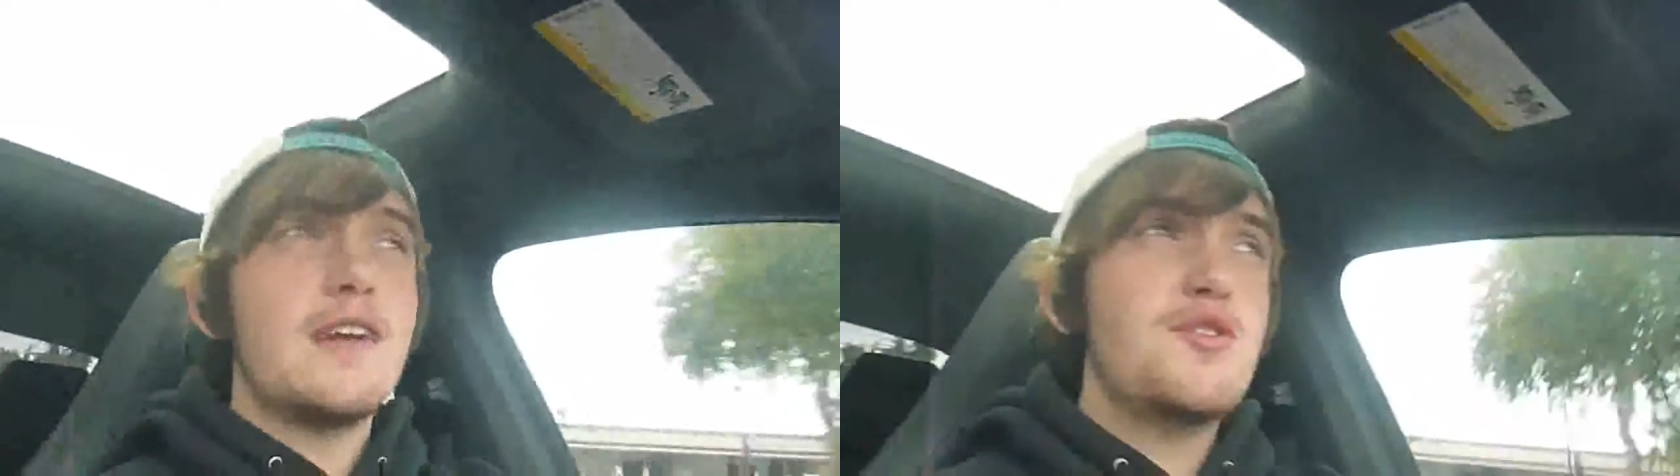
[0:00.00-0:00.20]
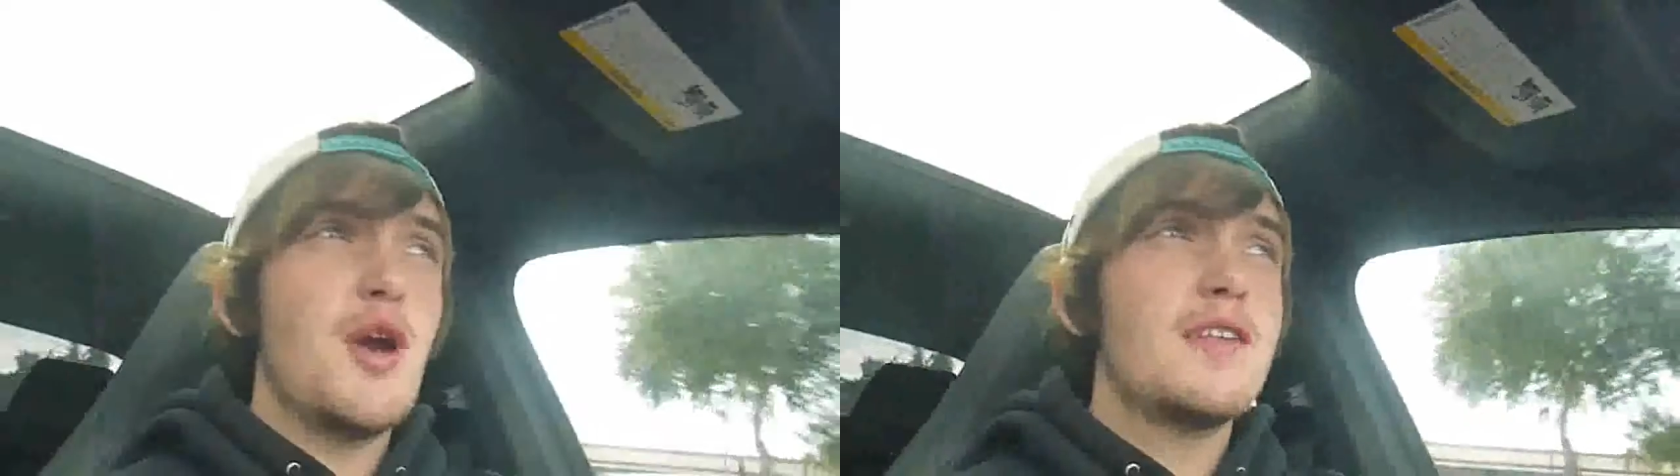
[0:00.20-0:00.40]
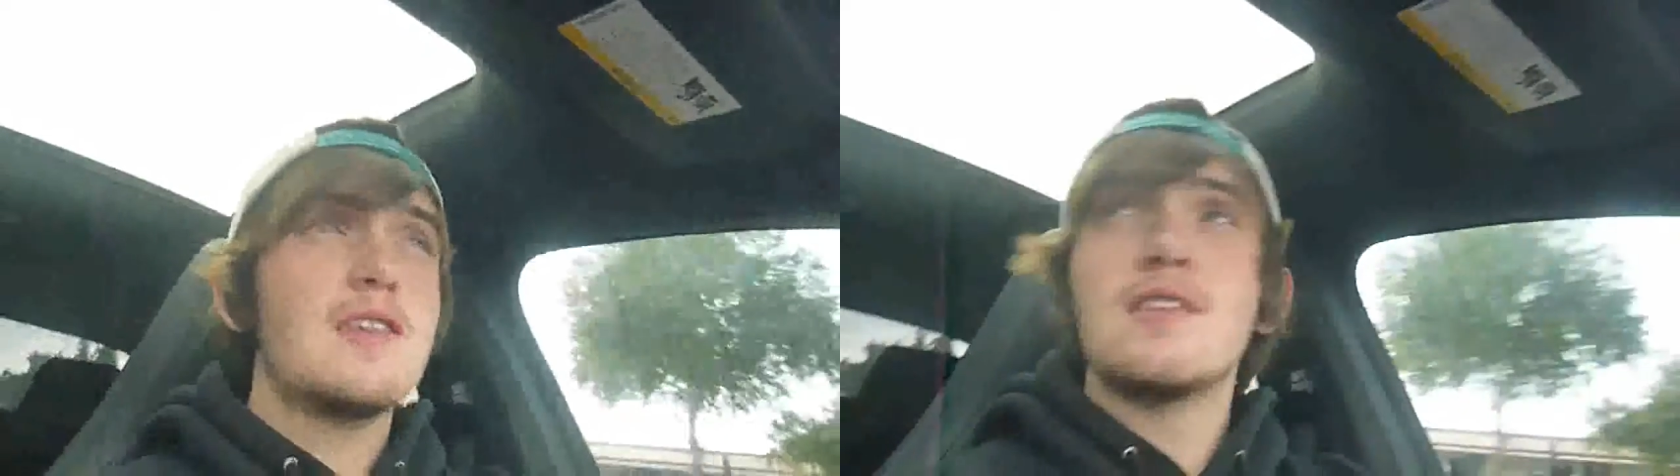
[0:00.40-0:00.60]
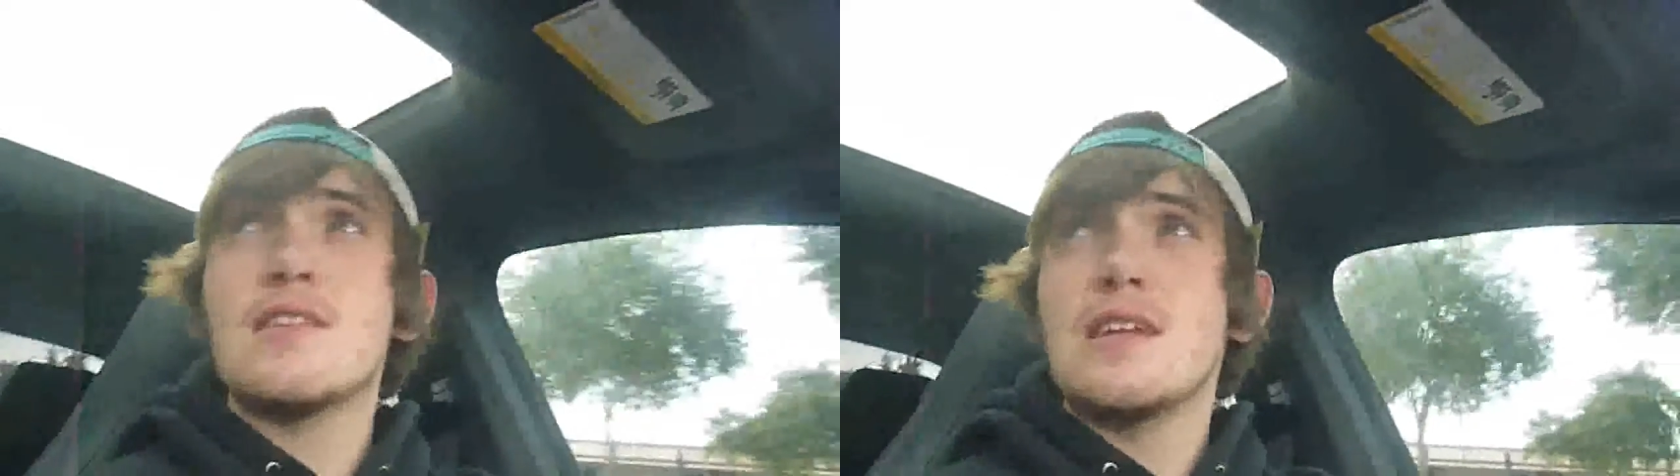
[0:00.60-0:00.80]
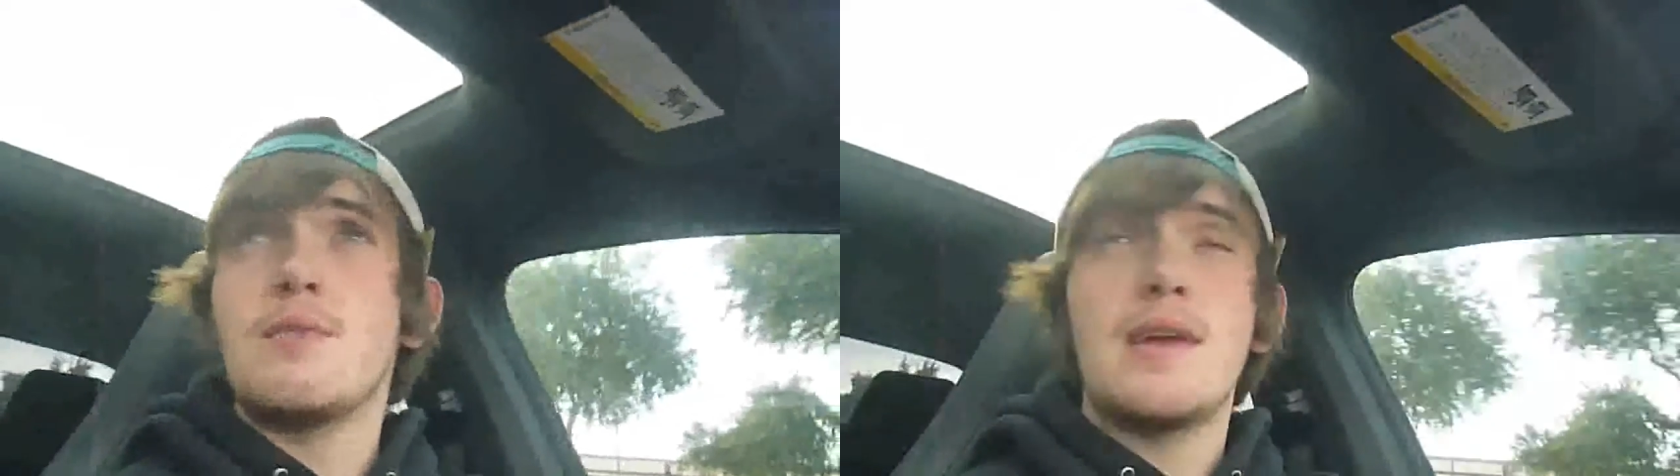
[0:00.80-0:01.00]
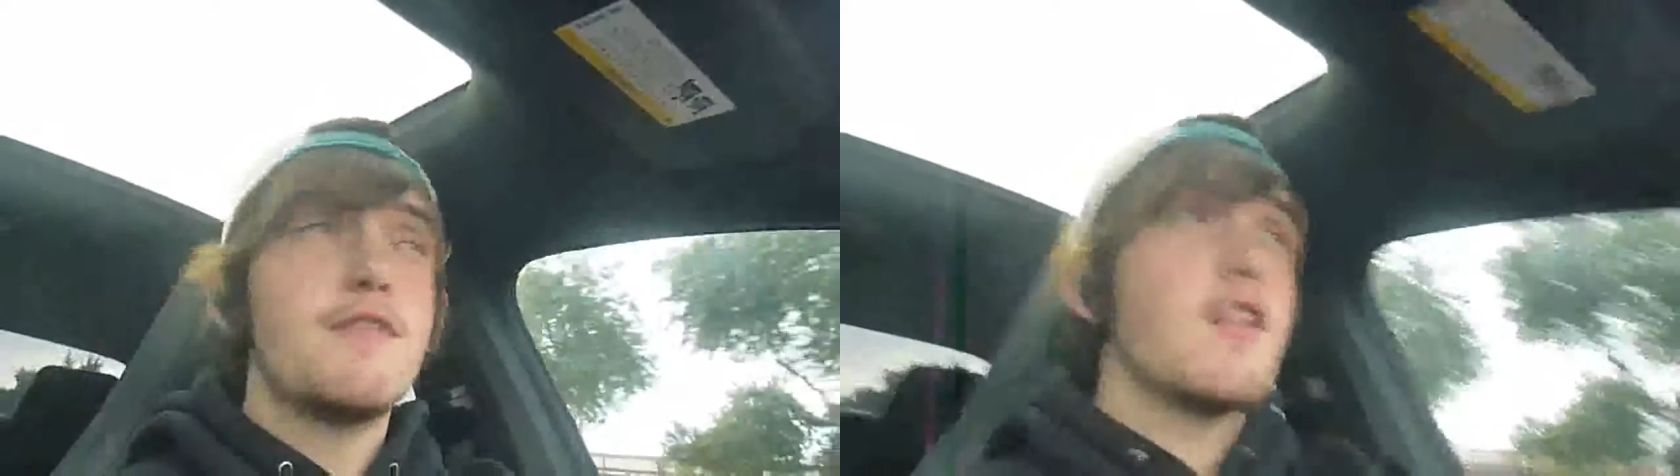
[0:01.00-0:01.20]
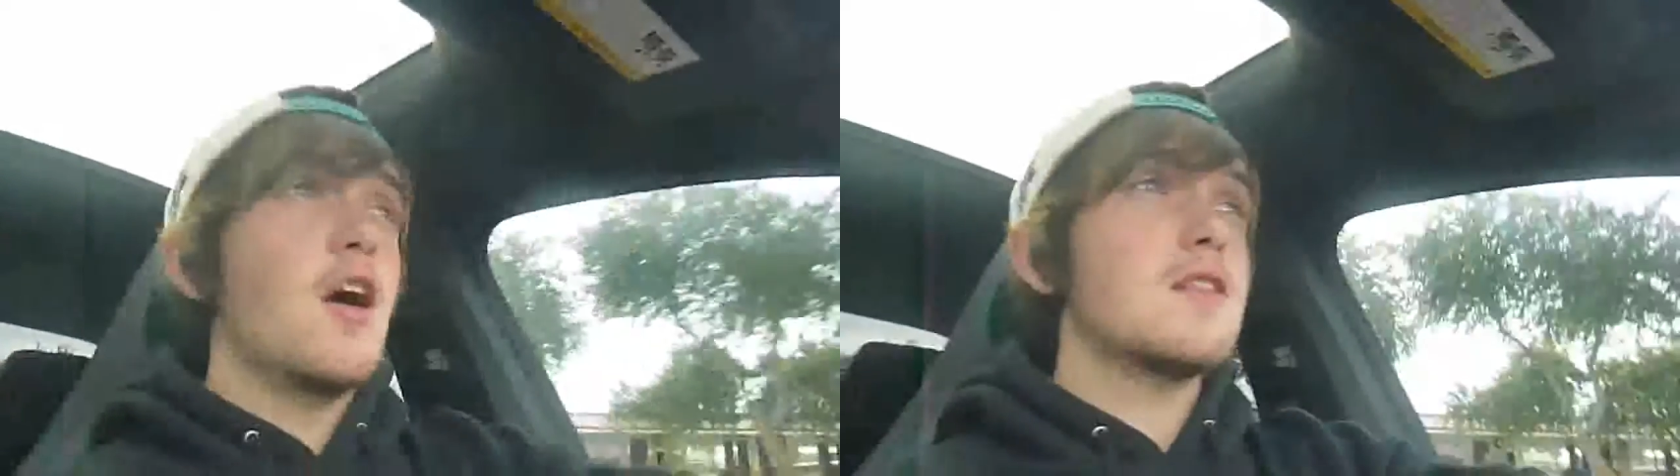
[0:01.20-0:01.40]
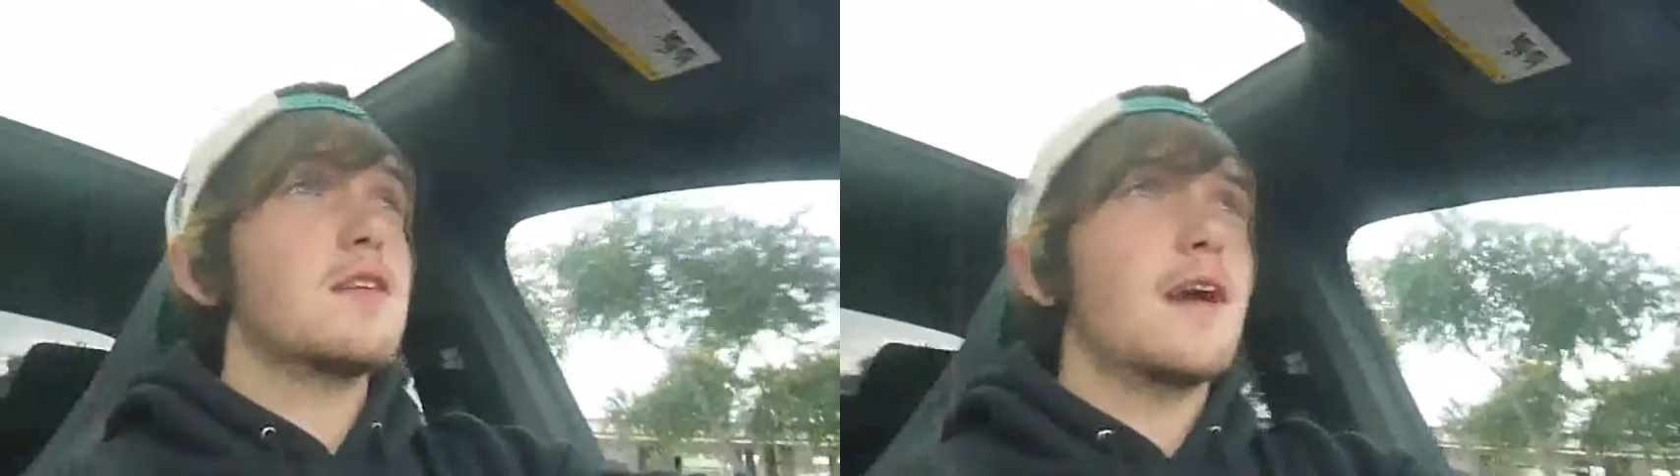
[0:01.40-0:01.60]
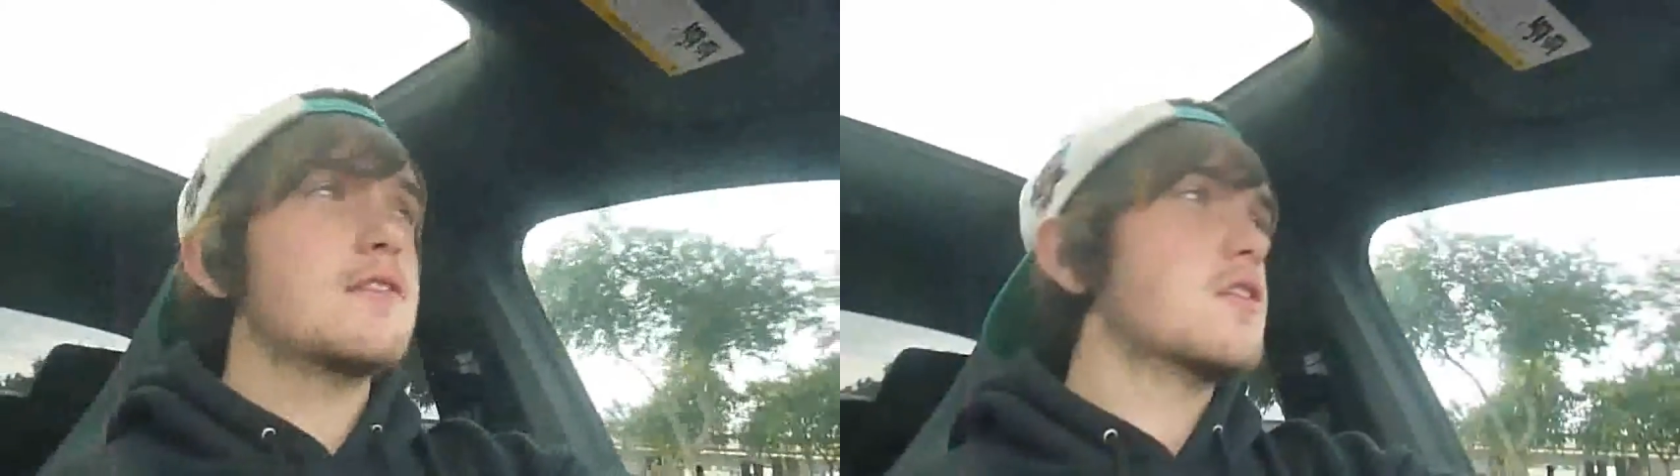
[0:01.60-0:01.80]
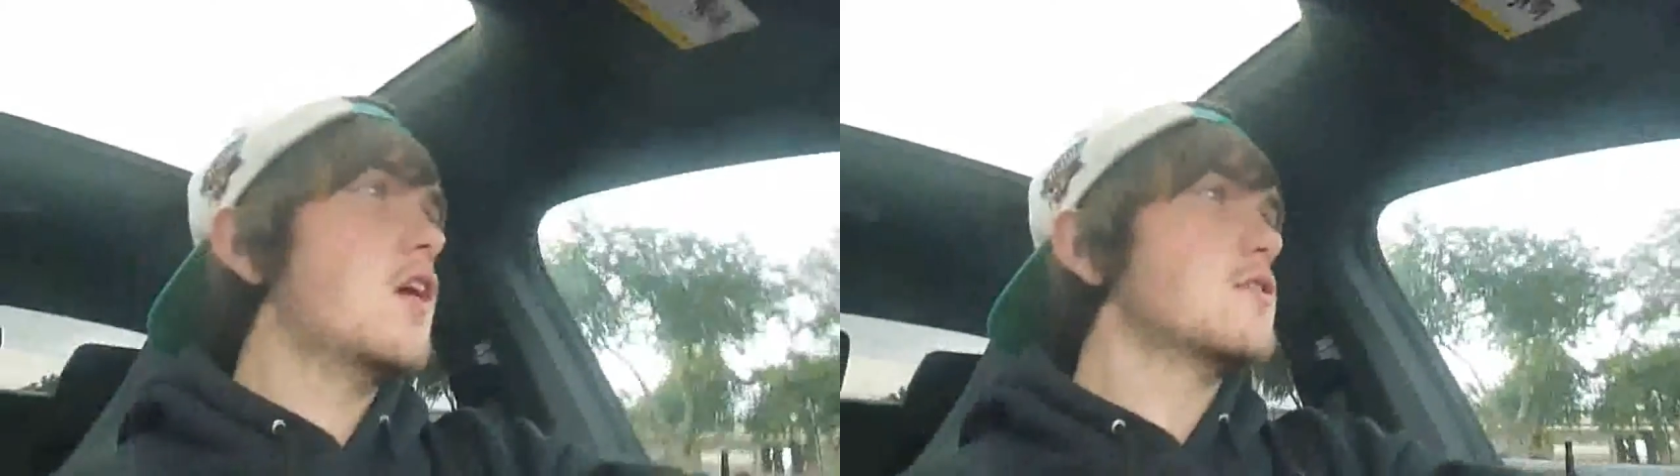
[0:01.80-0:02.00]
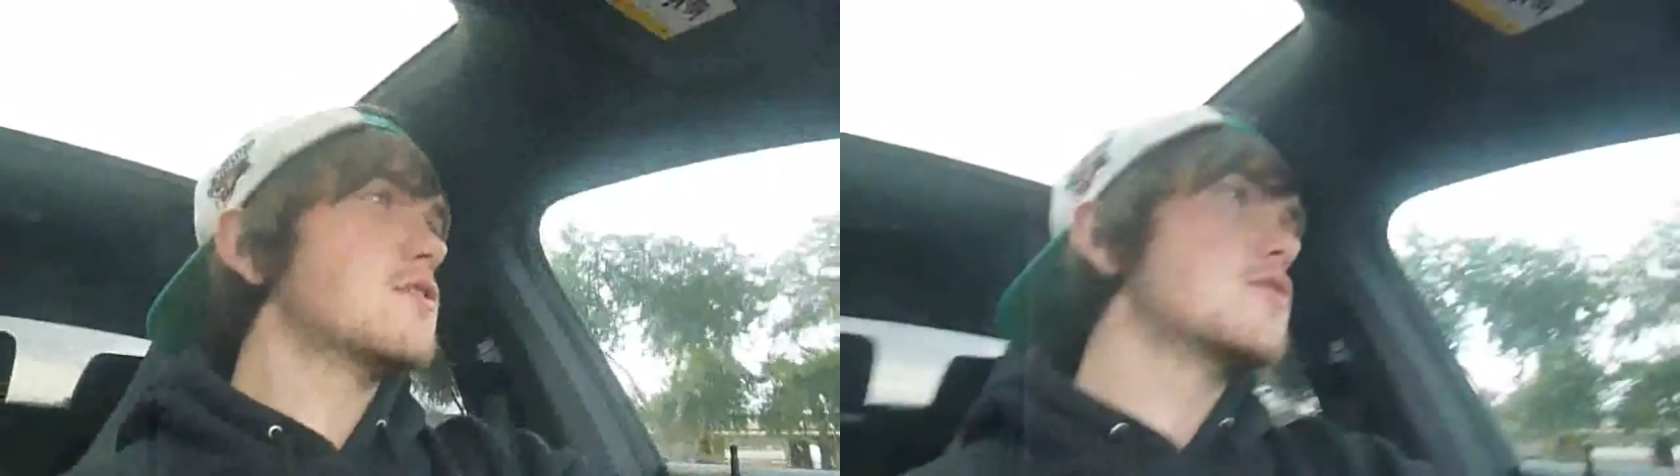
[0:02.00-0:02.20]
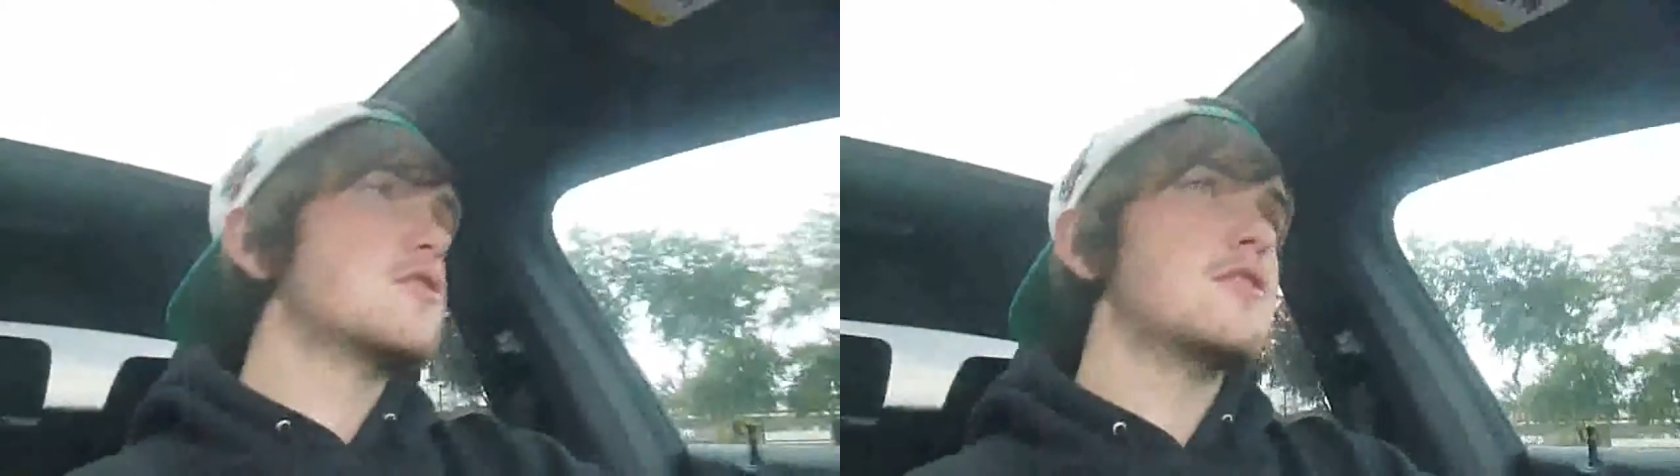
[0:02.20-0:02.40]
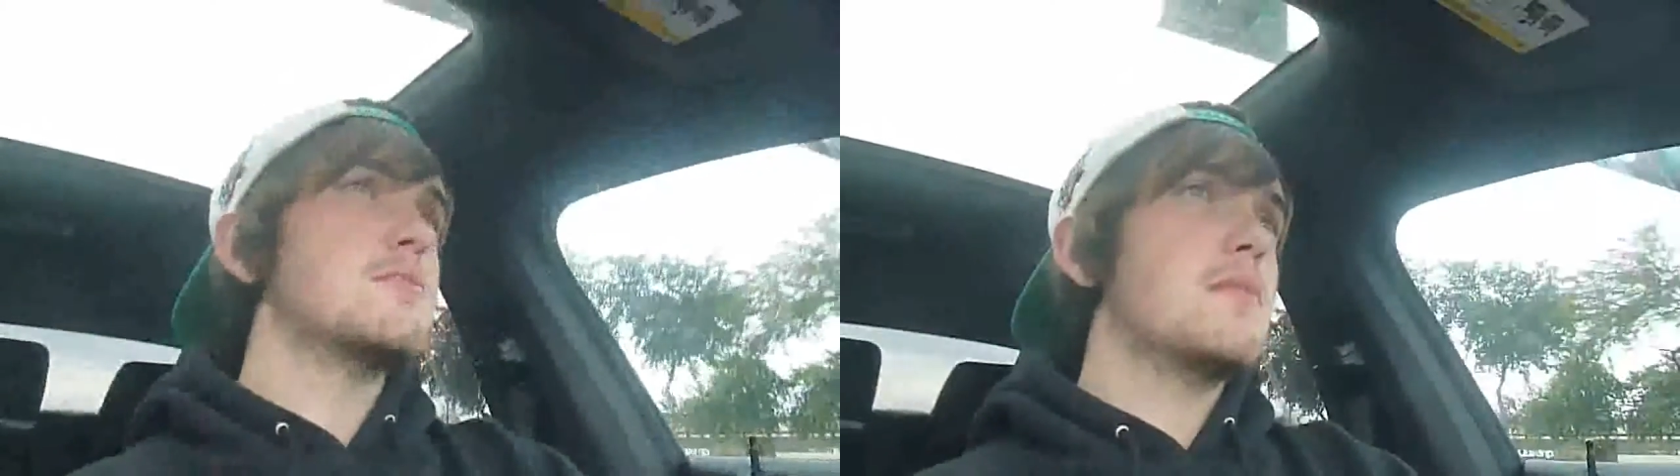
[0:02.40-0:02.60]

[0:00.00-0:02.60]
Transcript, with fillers: interested in seeing me vlog the next concert